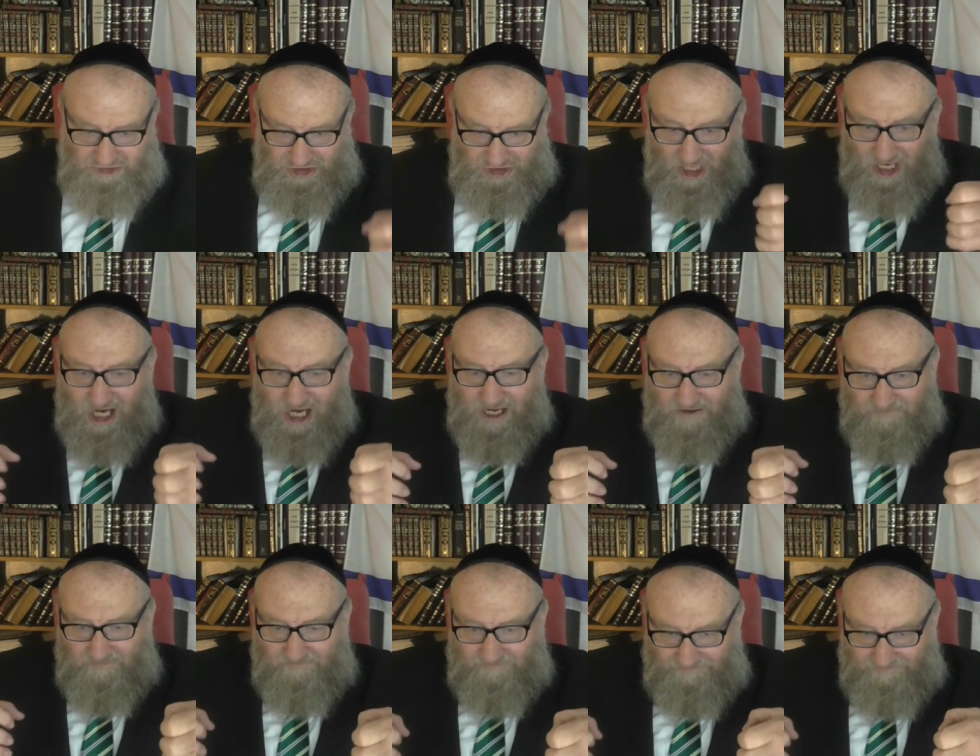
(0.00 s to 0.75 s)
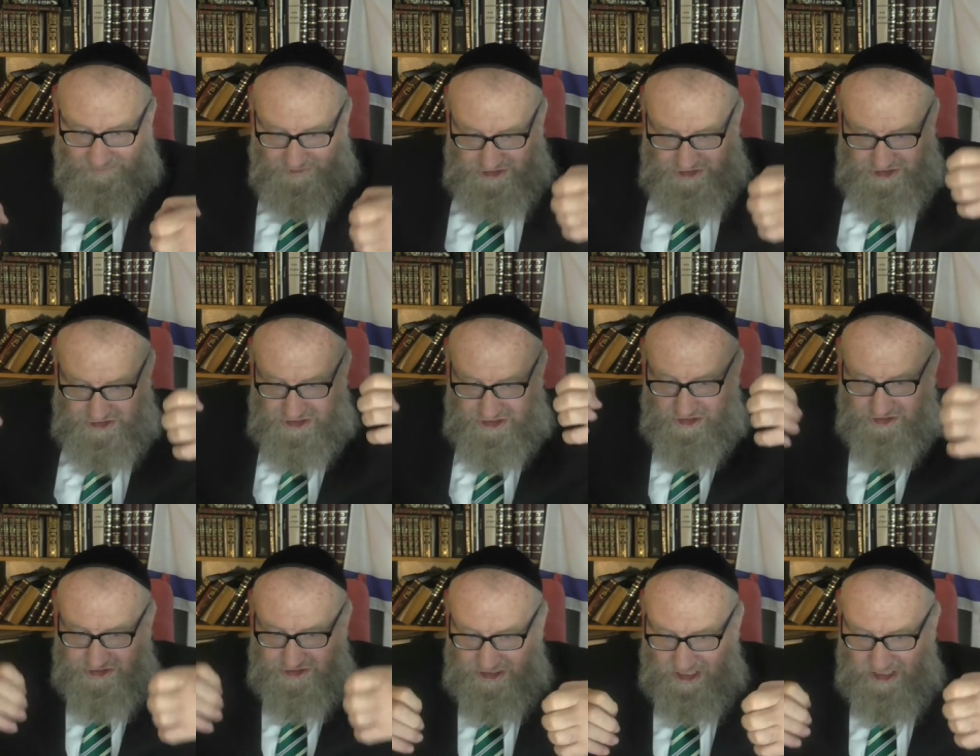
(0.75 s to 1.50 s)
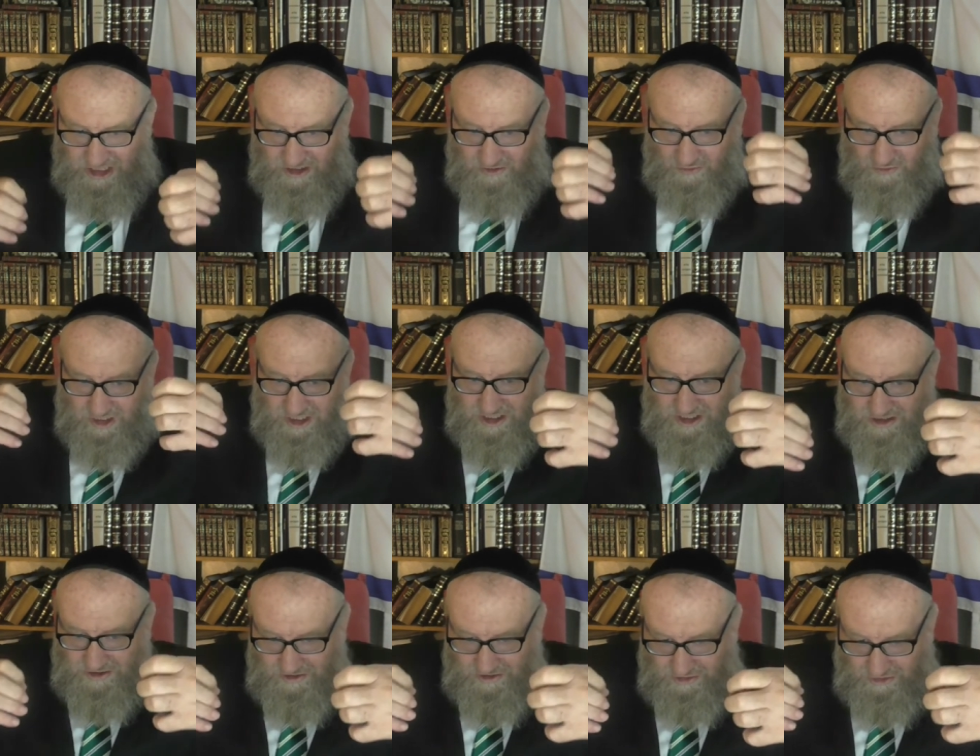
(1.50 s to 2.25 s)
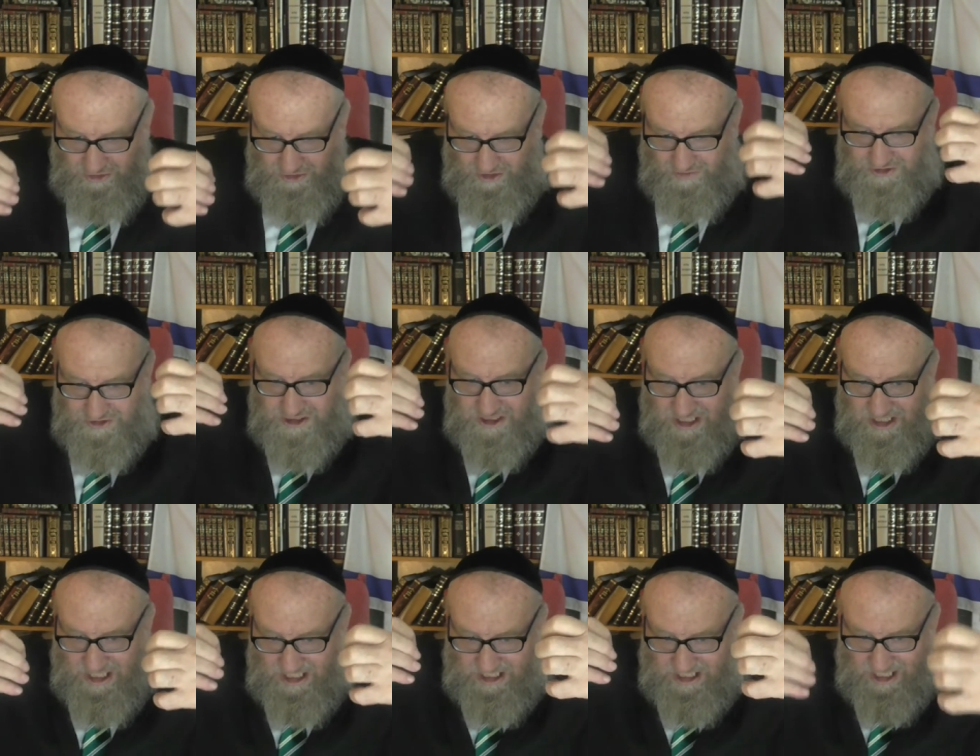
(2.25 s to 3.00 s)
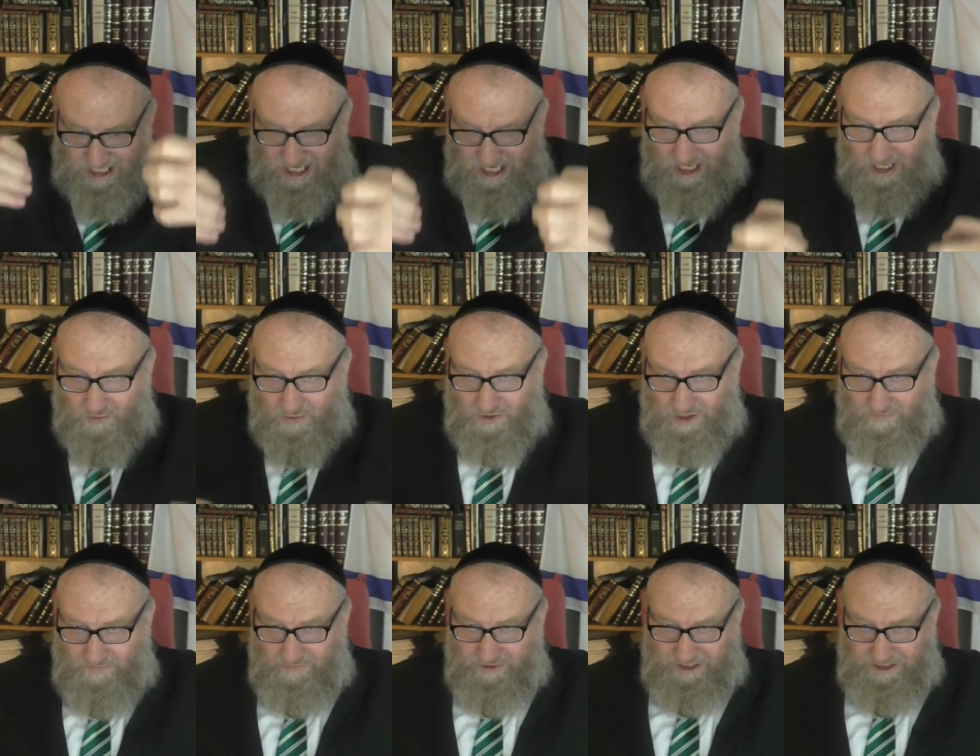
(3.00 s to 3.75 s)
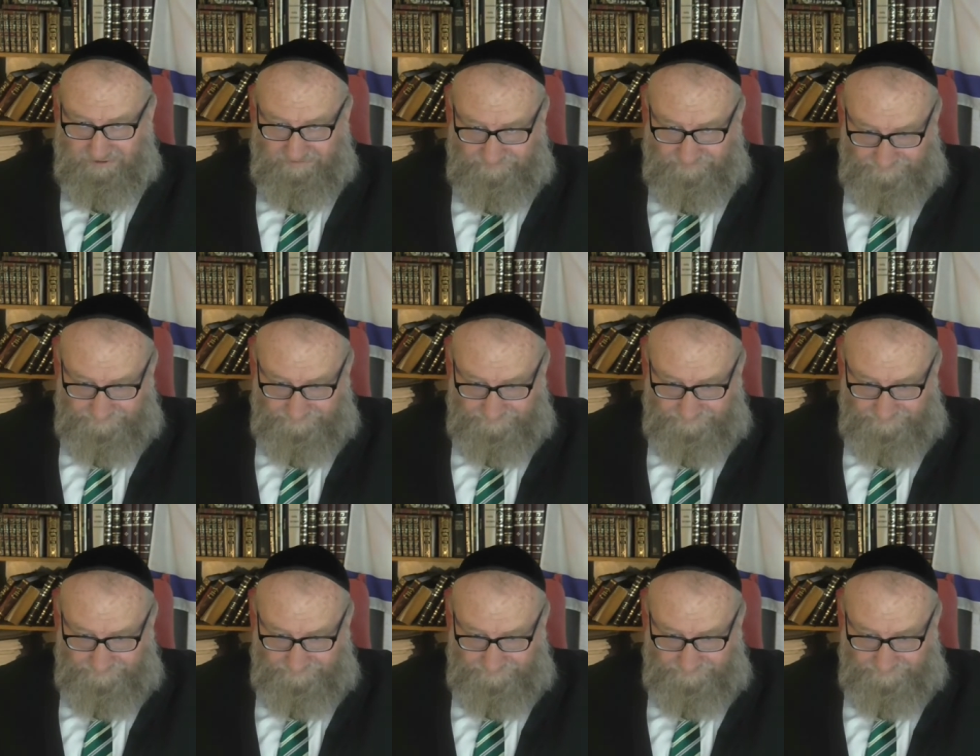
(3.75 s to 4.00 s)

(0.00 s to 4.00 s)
type was associated with groups that had R1B.